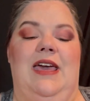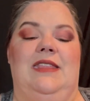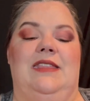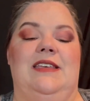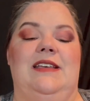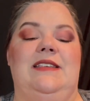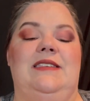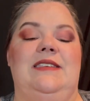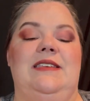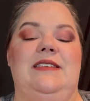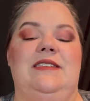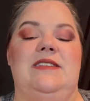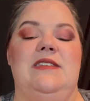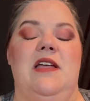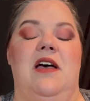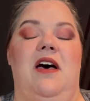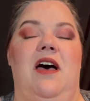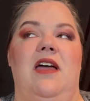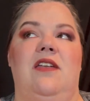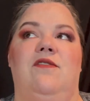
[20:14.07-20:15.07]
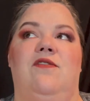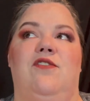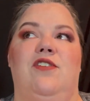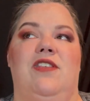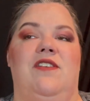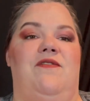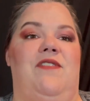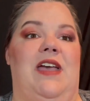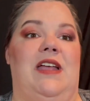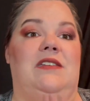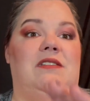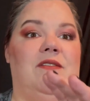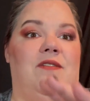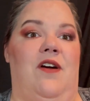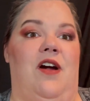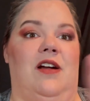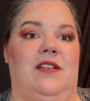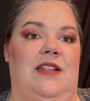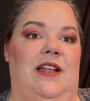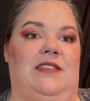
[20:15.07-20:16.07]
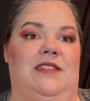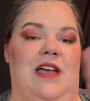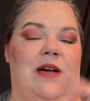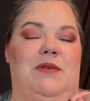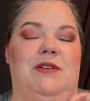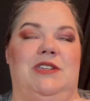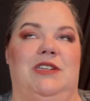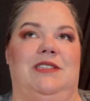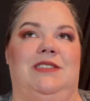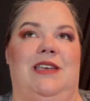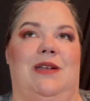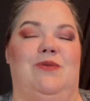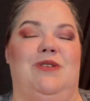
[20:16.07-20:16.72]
This is not for the faint of heart. That's not what she said.